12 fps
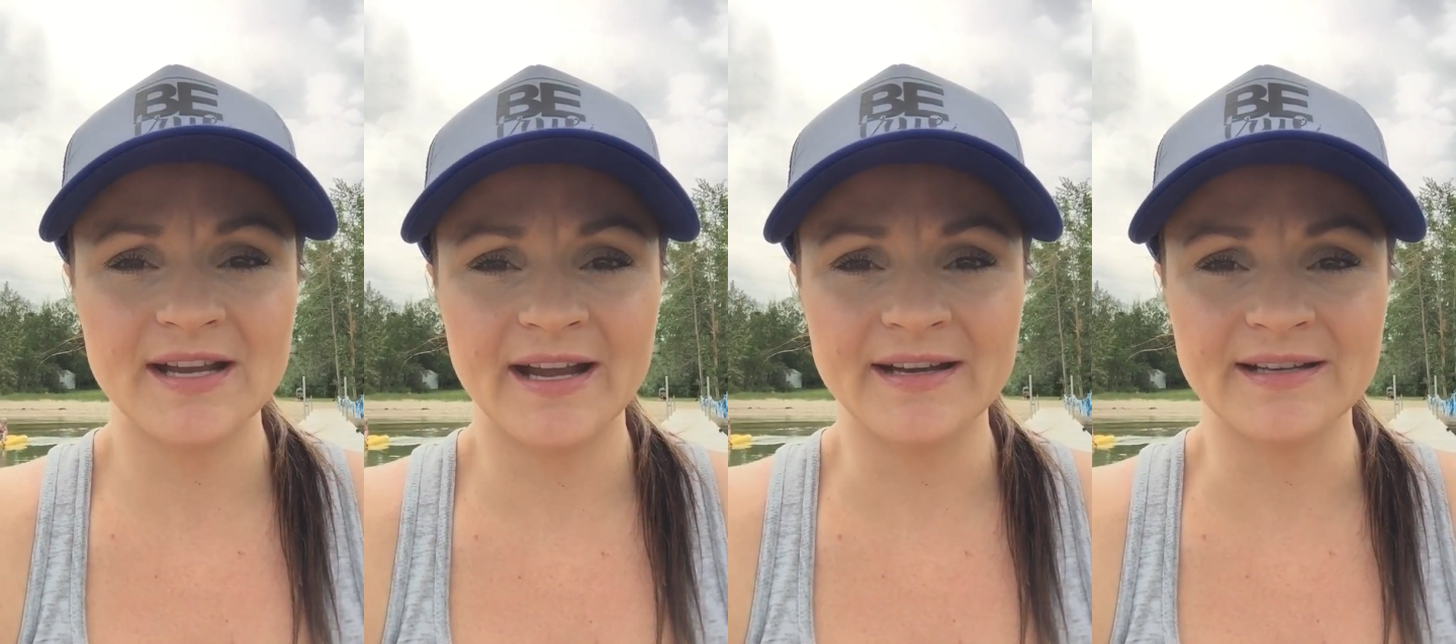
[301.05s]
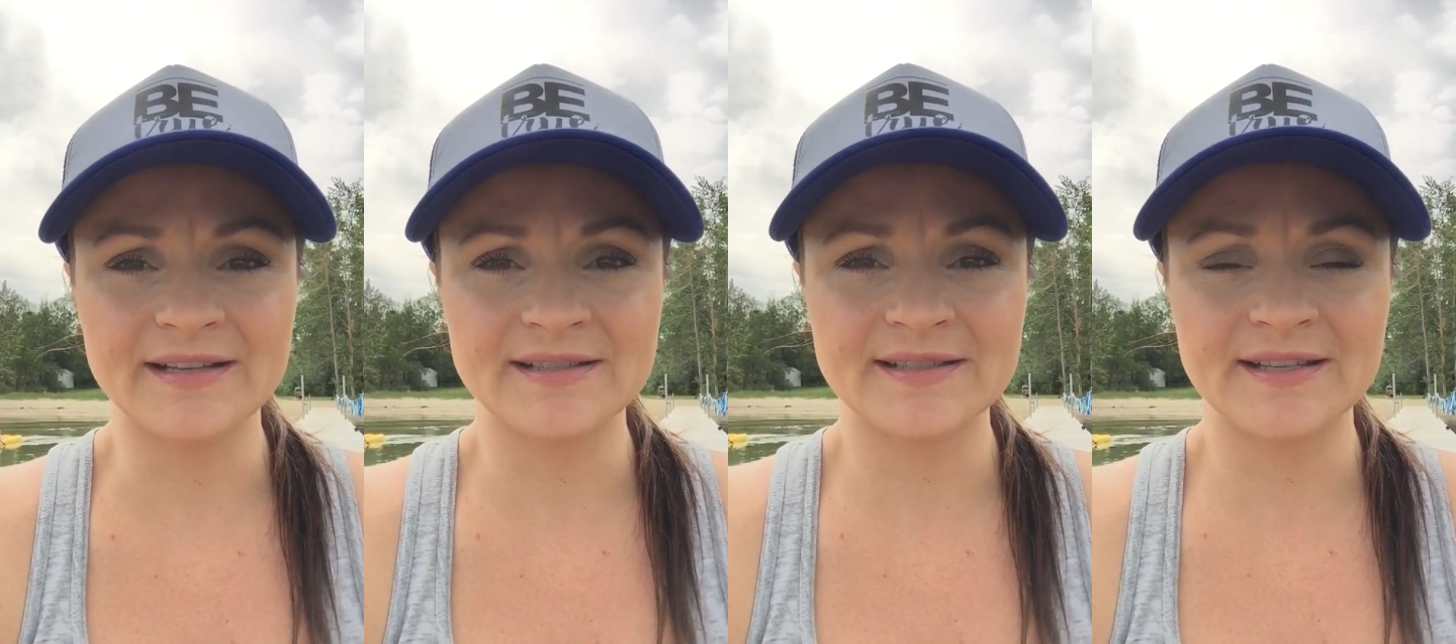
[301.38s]
and
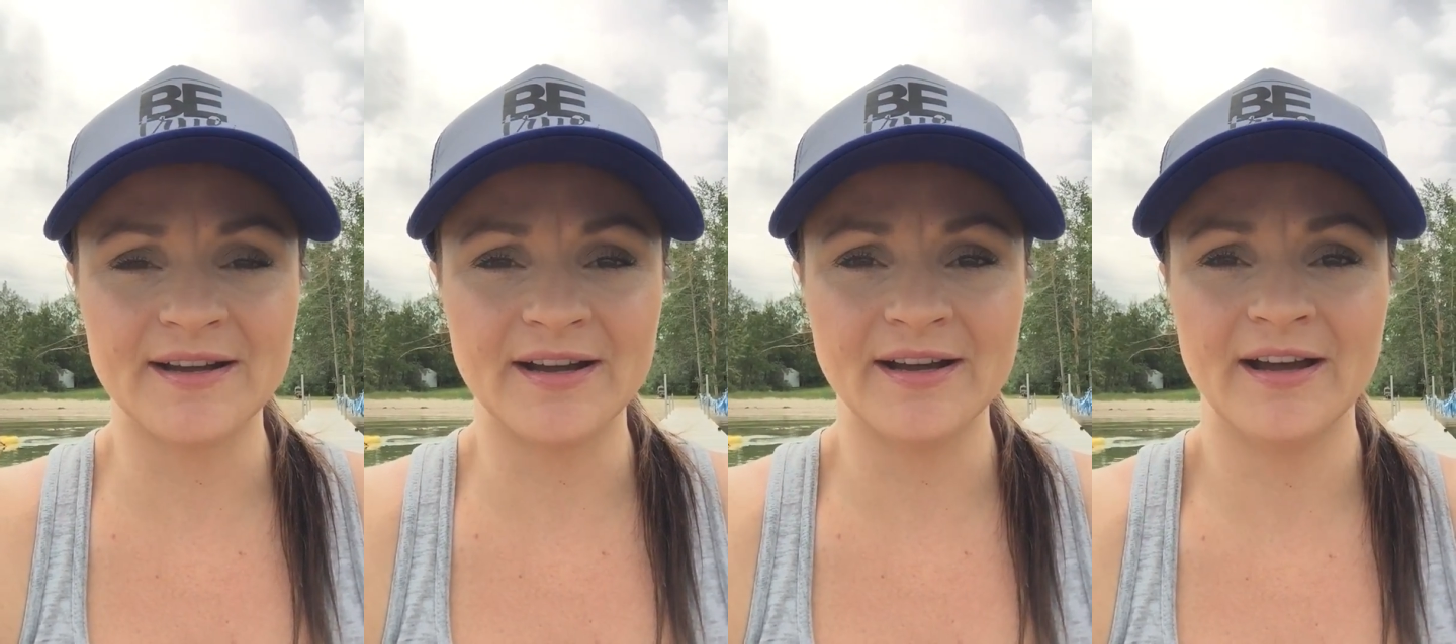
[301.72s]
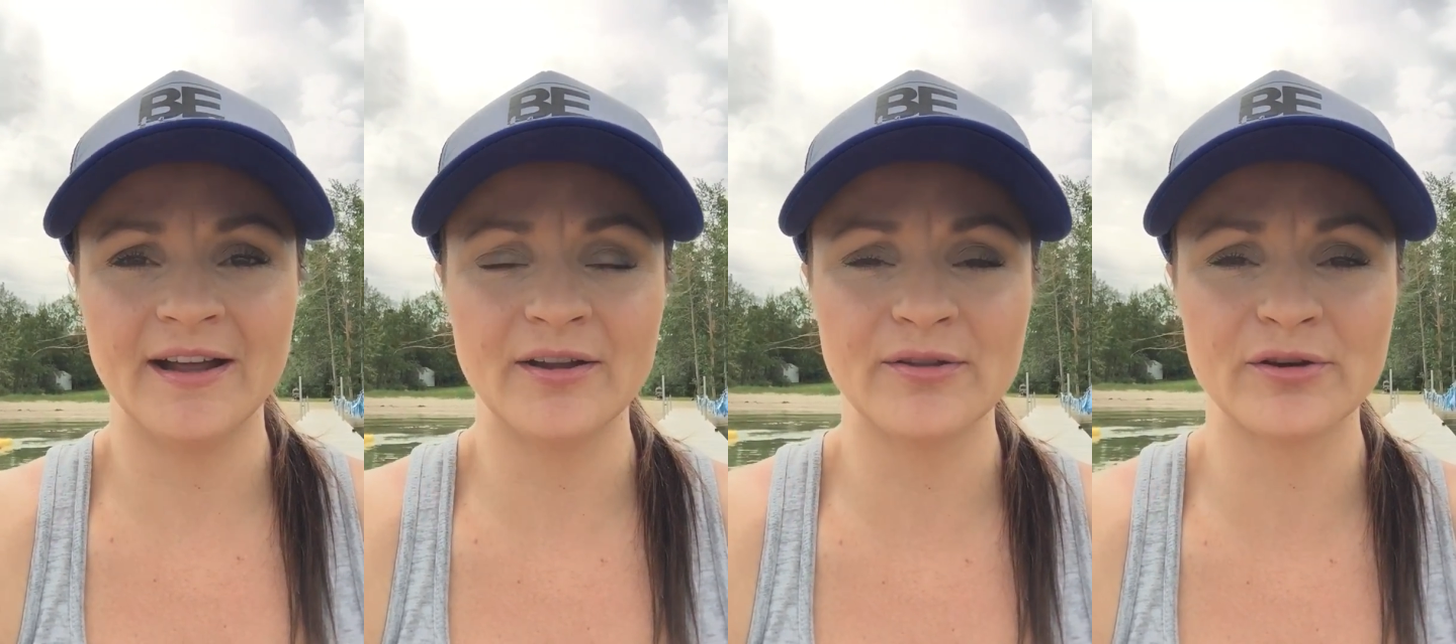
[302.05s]
it's
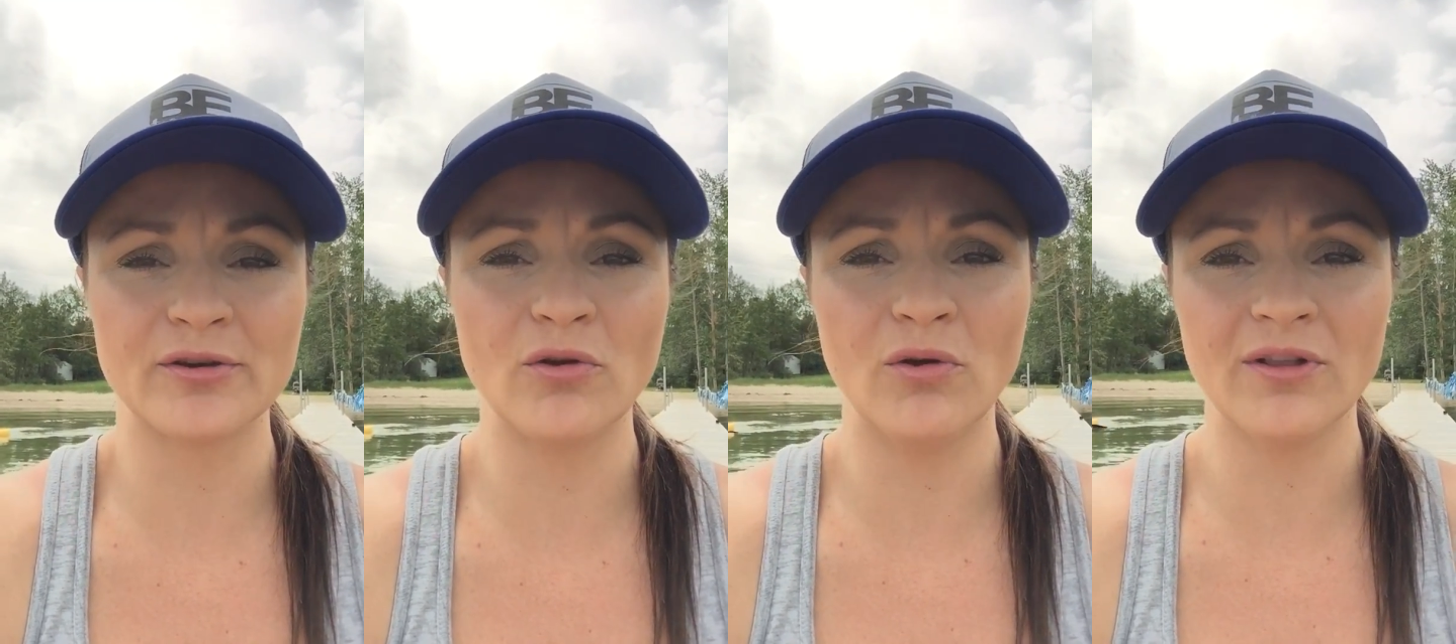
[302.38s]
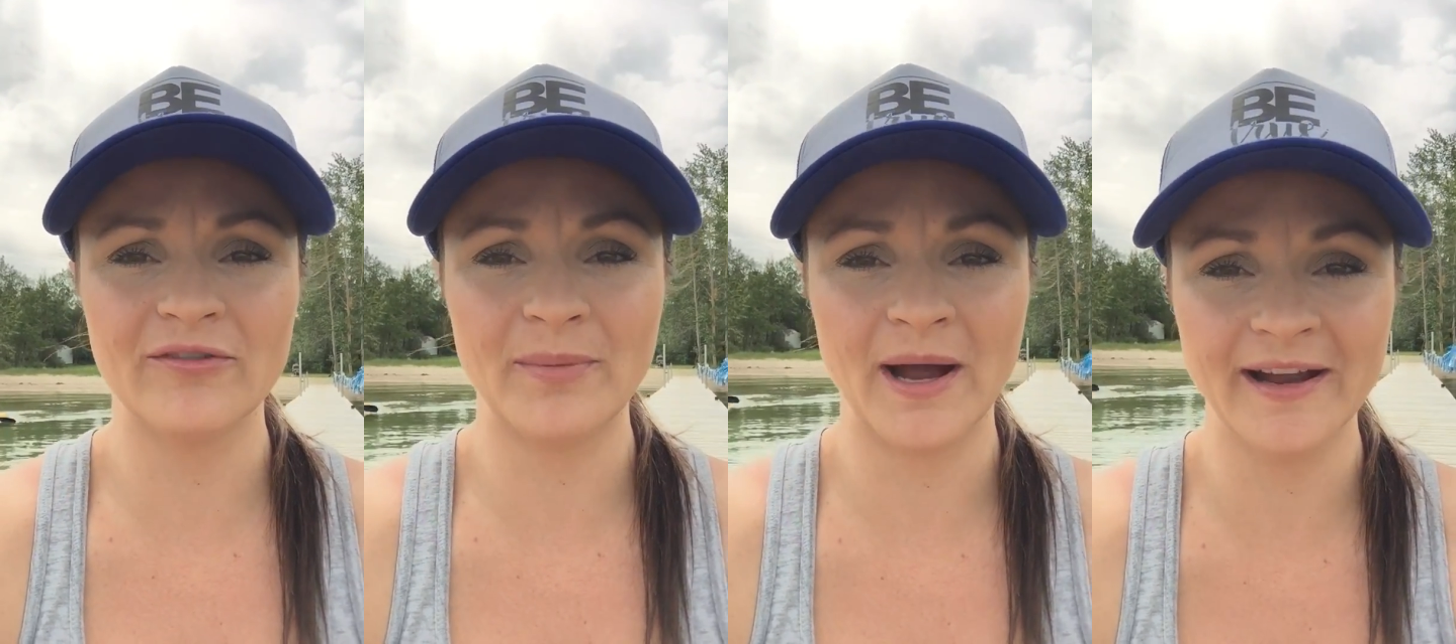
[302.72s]
another goal
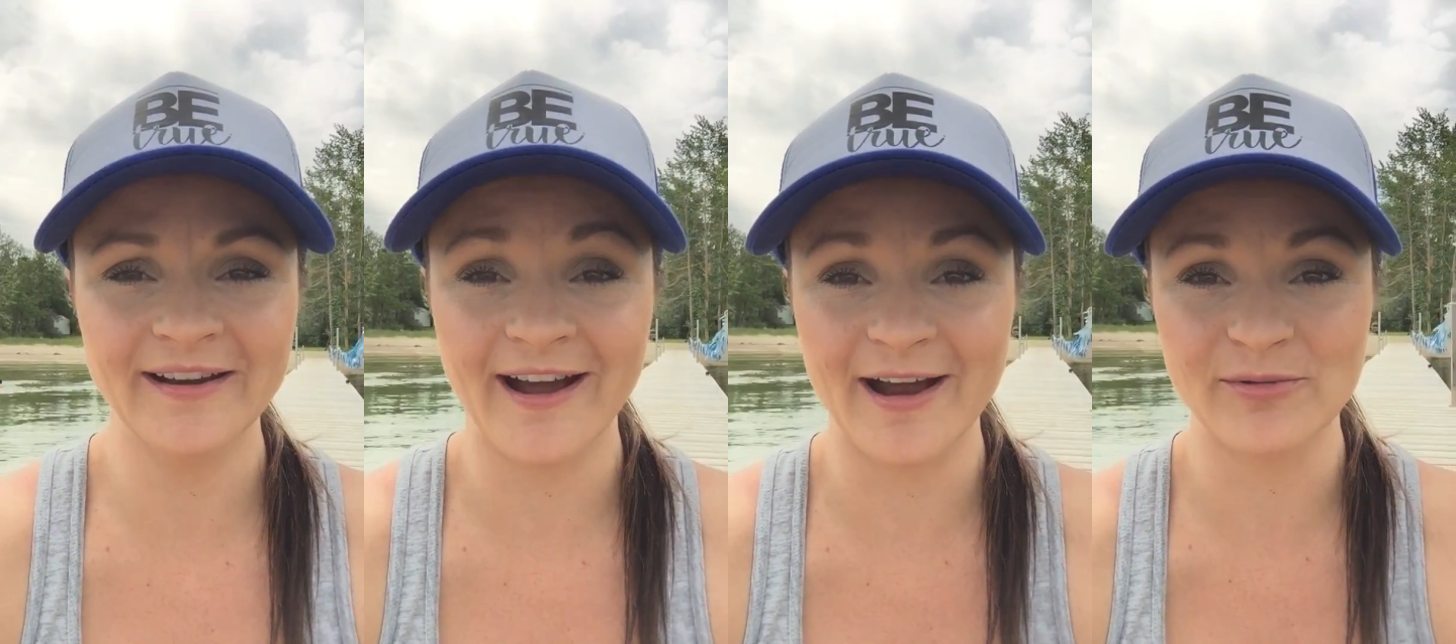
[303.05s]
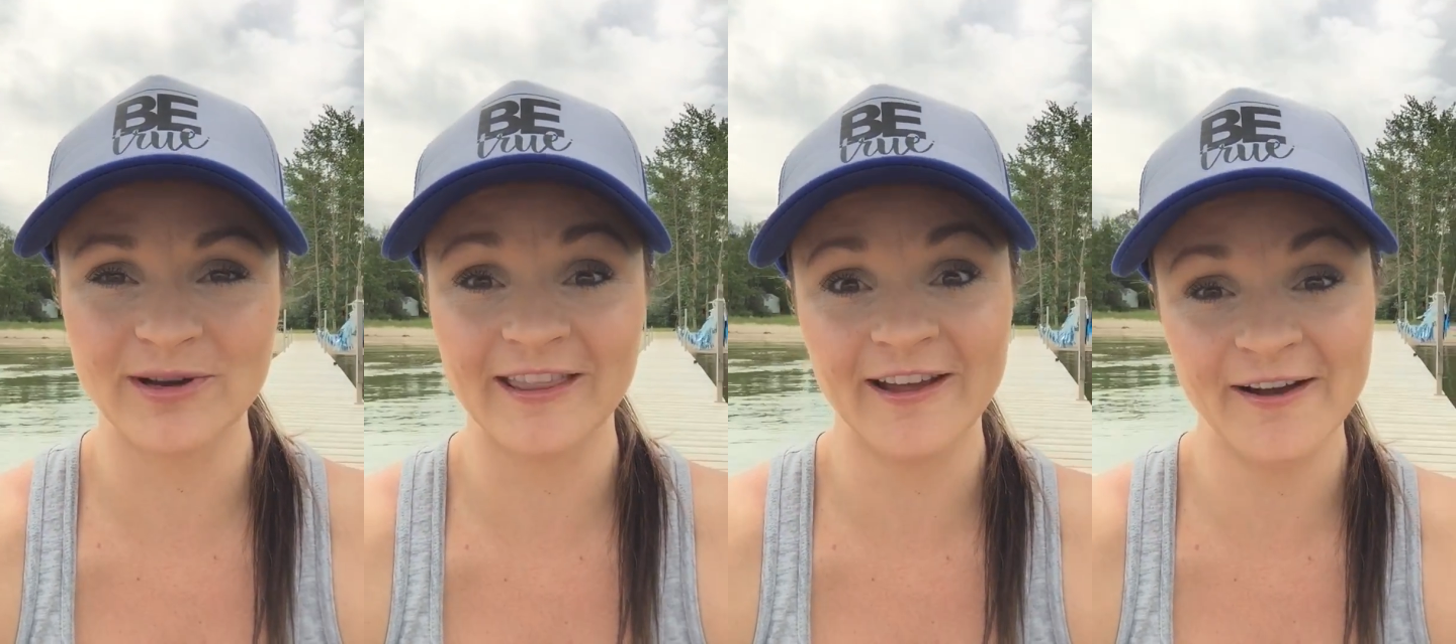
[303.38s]
of mine. I
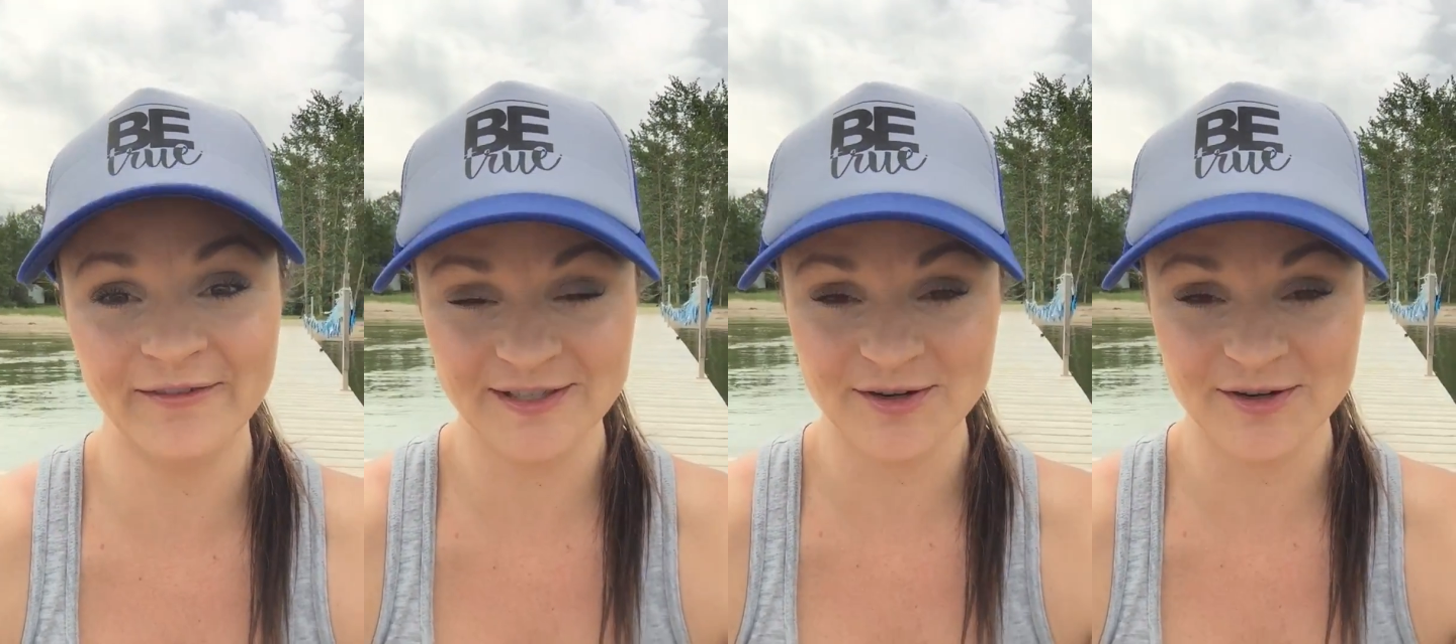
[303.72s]
would love